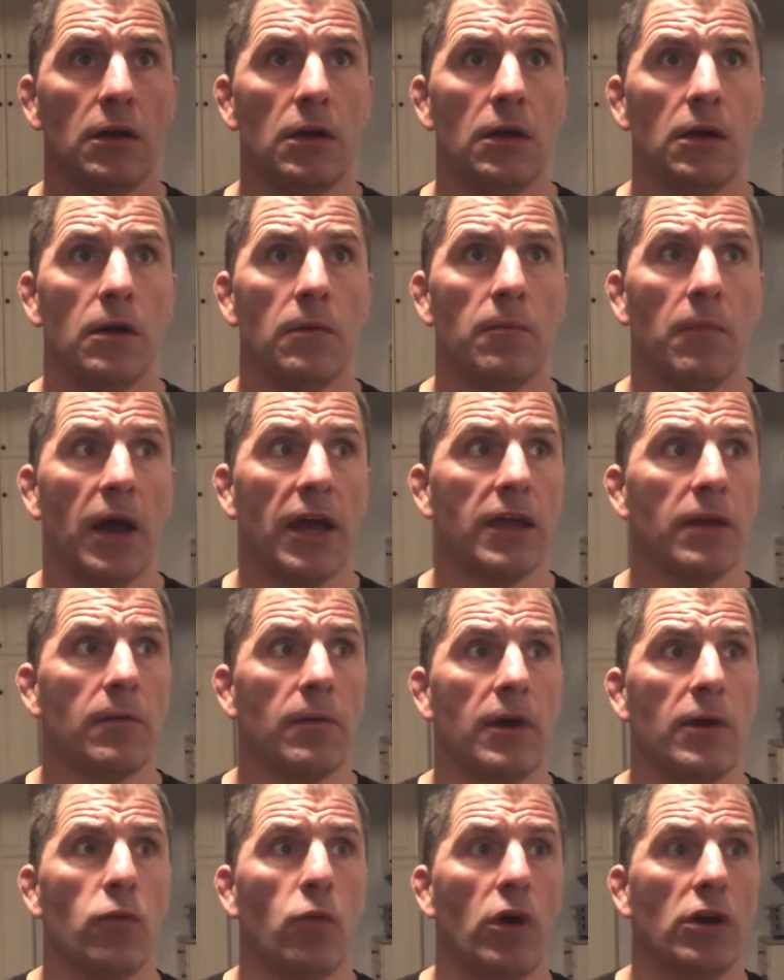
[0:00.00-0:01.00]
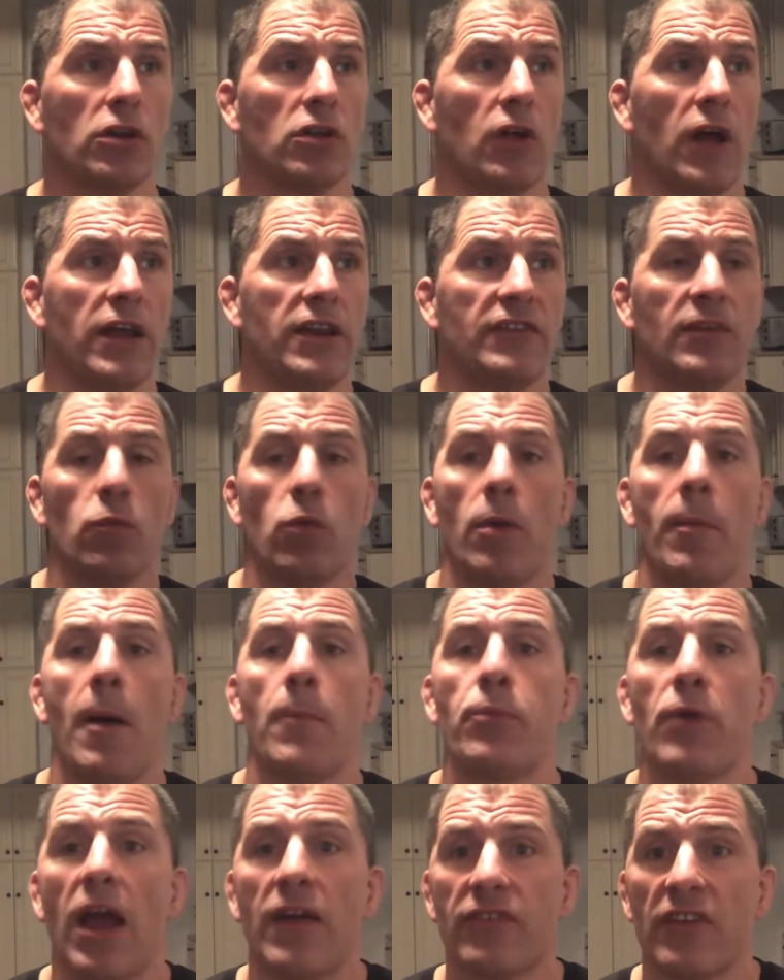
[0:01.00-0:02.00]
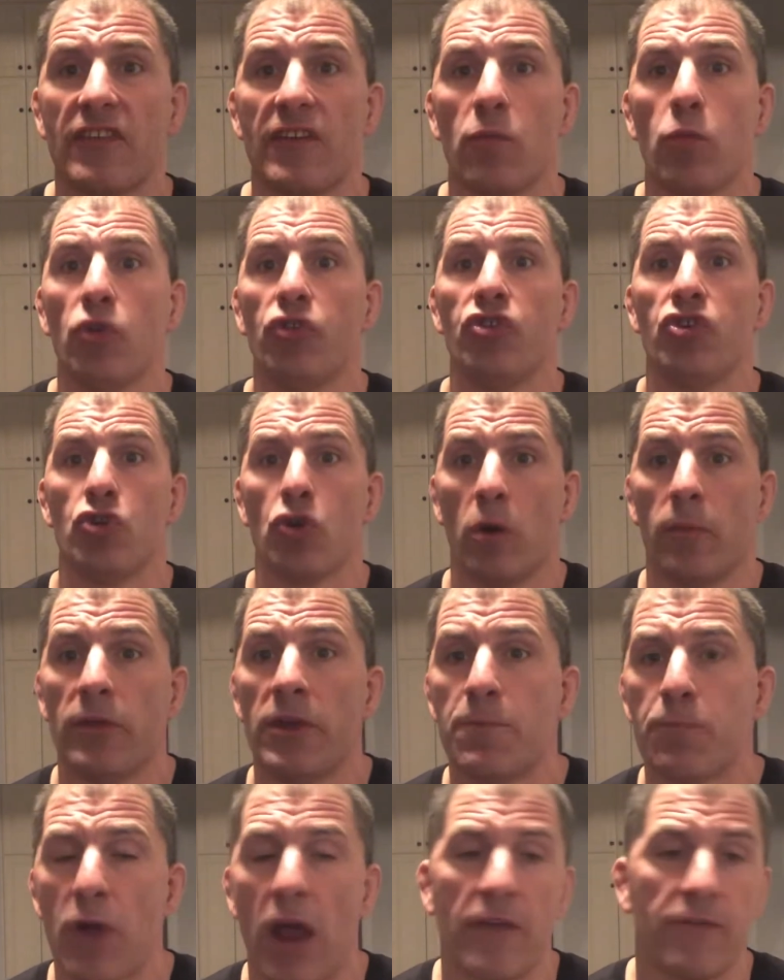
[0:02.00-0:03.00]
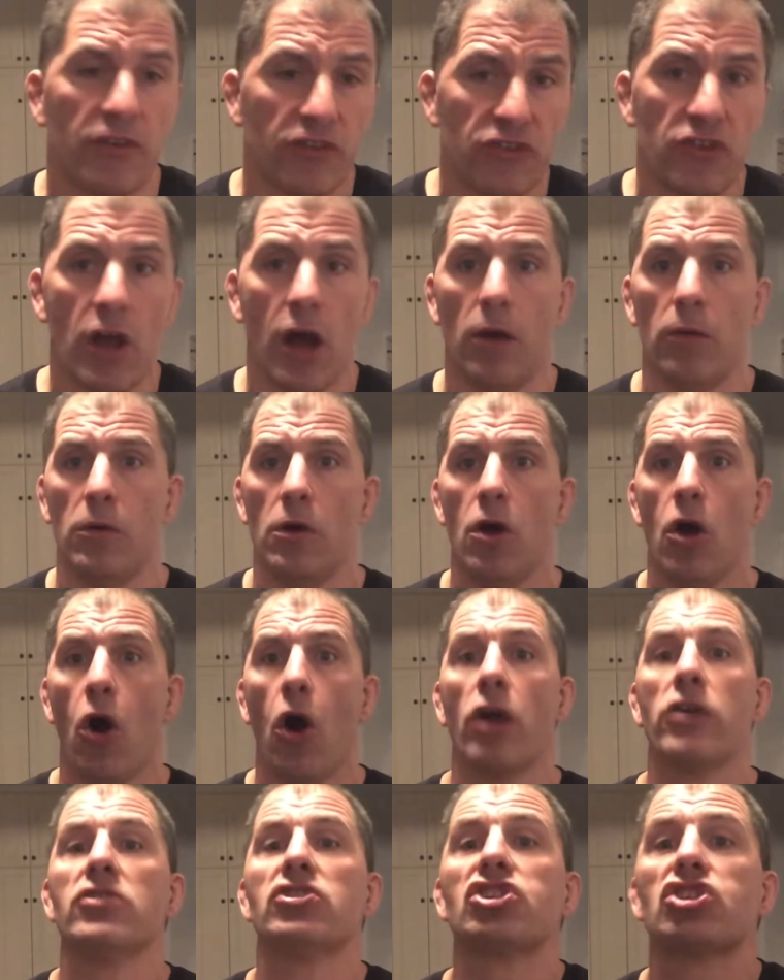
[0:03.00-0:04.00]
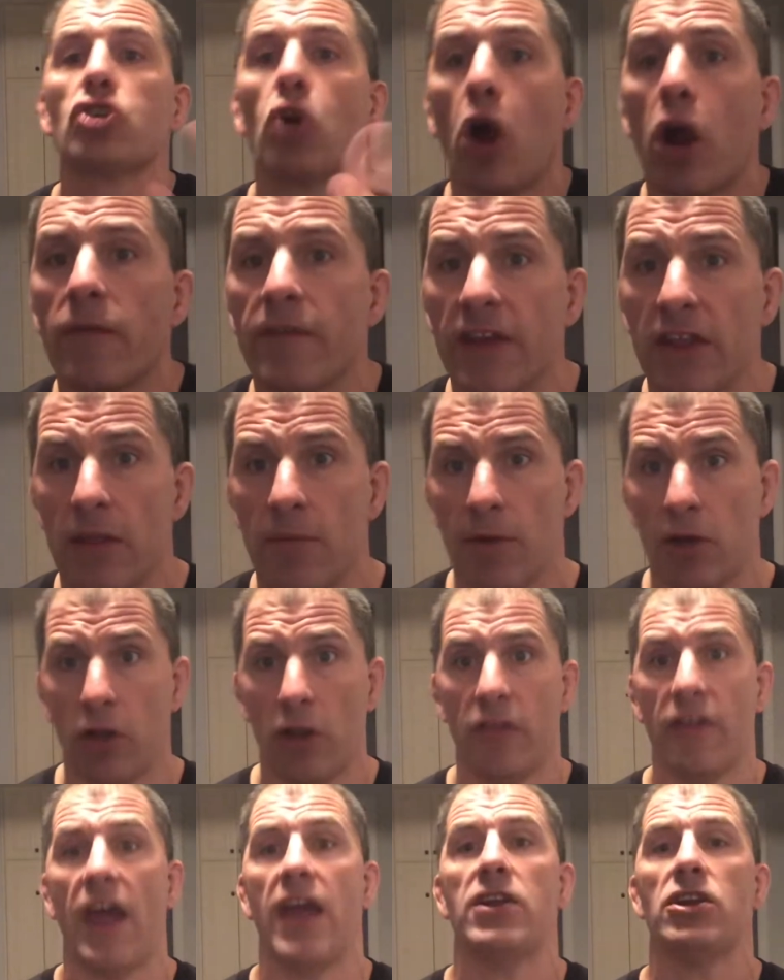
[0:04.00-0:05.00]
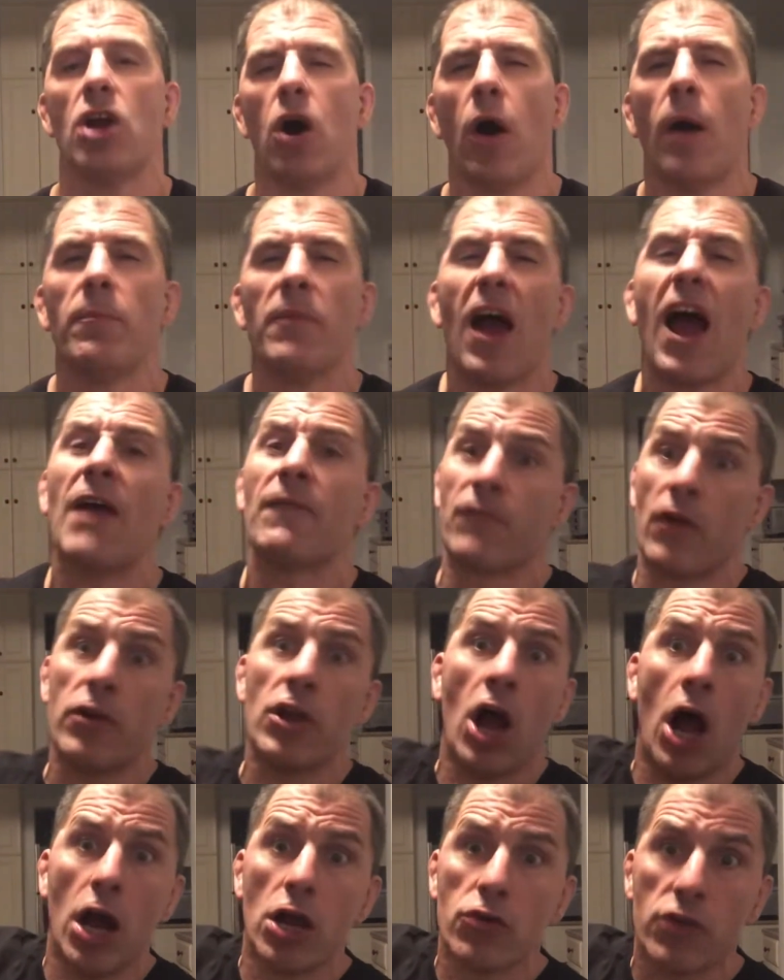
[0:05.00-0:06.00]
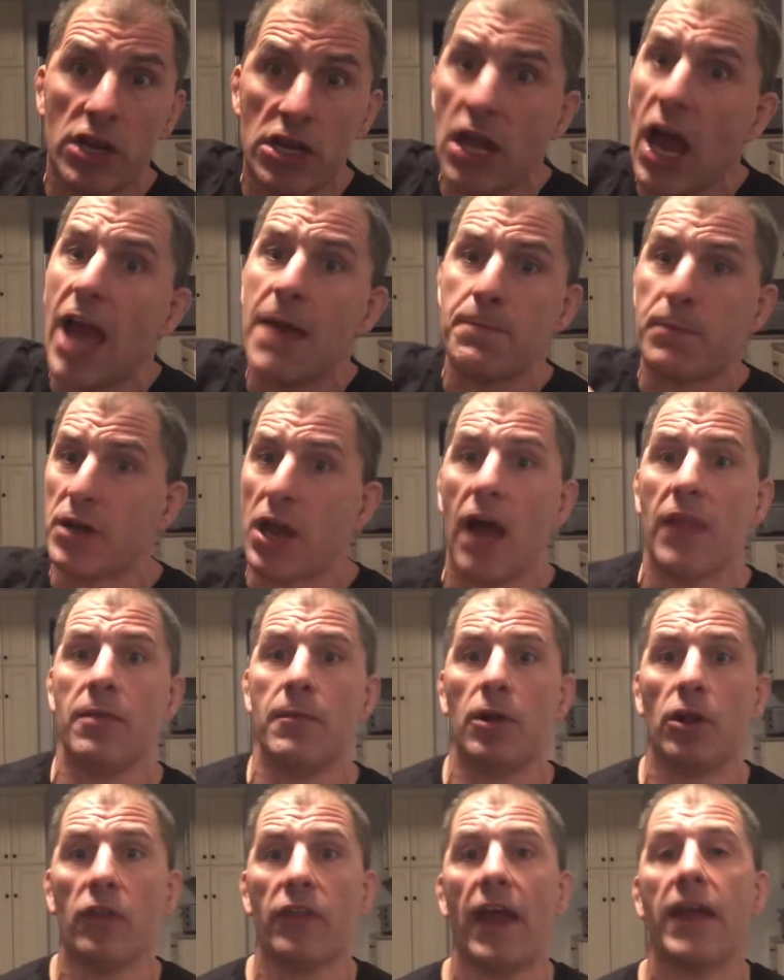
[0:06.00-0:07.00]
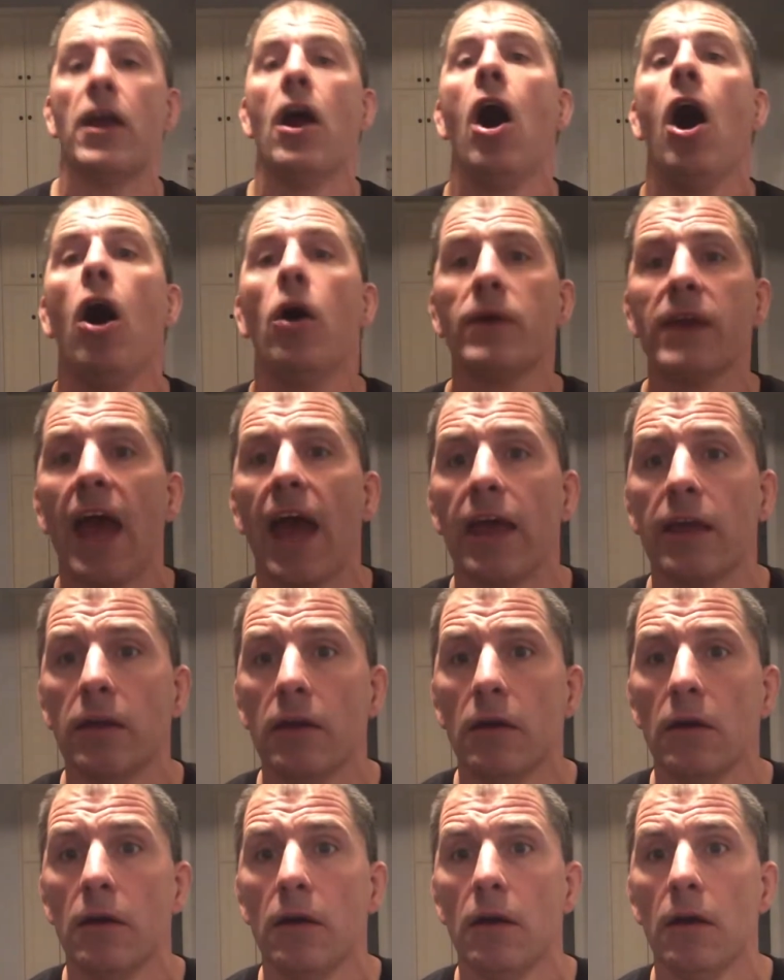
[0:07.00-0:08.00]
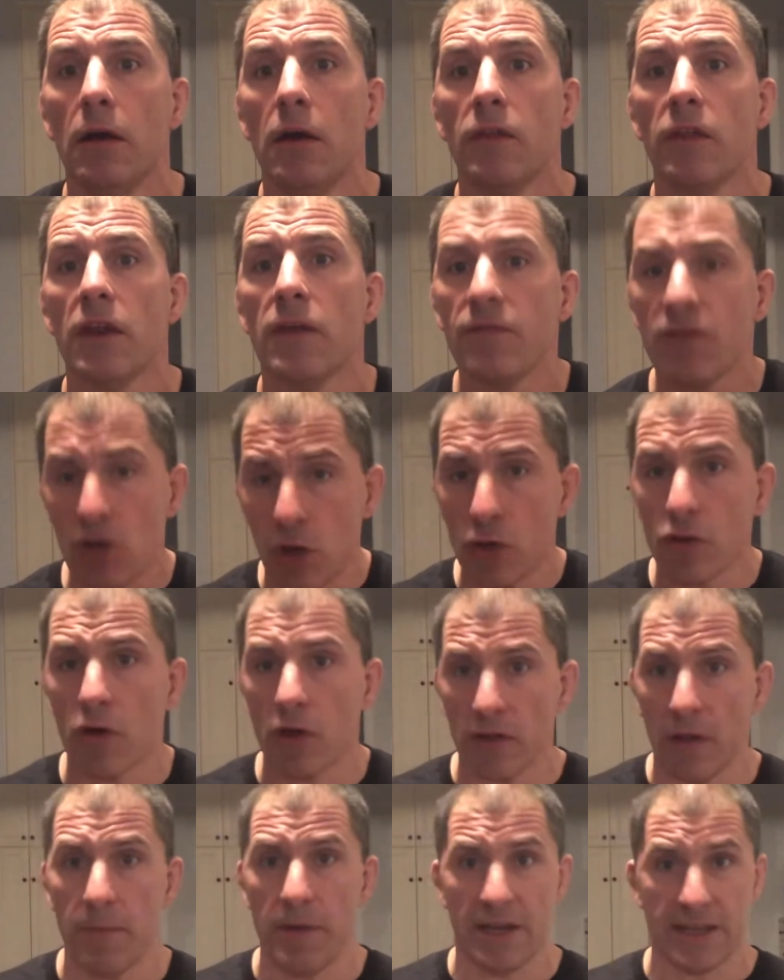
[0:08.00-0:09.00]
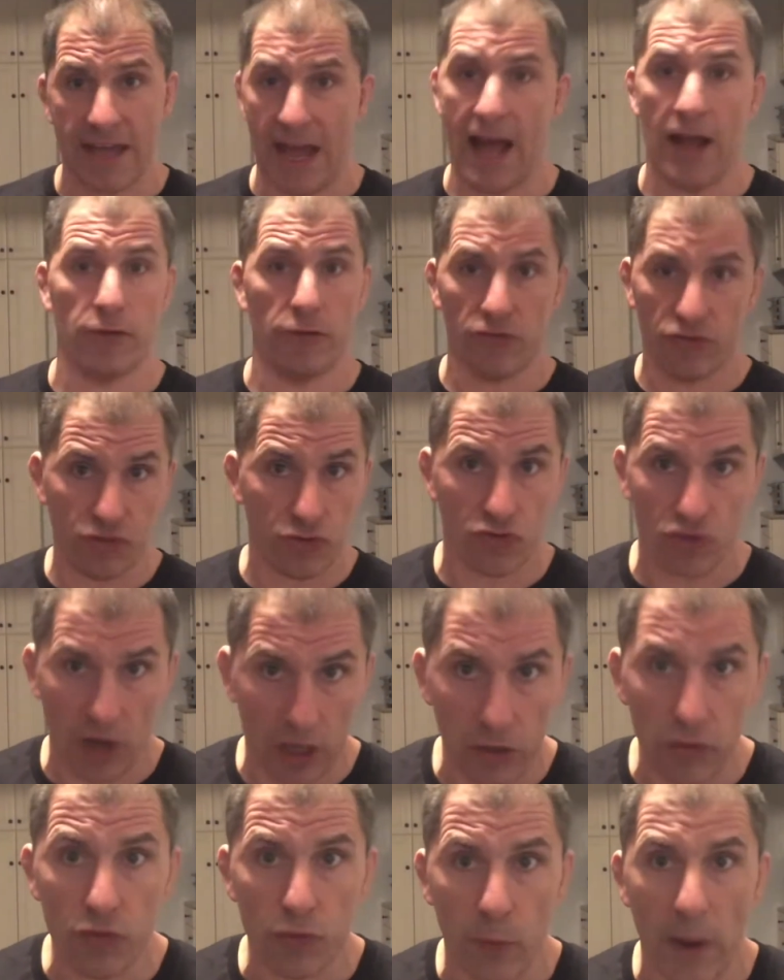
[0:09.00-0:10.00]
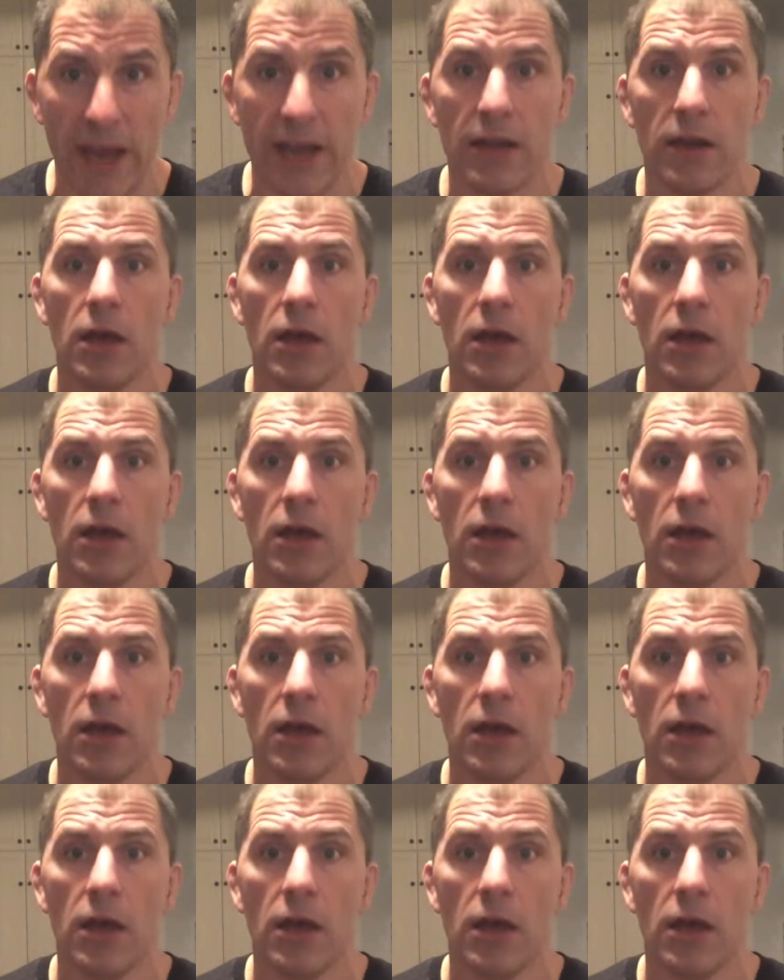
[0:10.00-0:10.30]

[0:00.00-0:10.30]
one client said, what about breakfast? I said, well, do you normally eat breakfast? No. Are you starving in the middle of the day? No, I'm very hungry at night, but not in the middle of the day. Okay. Then if you know you're on limited calories, you're trying to lose weight,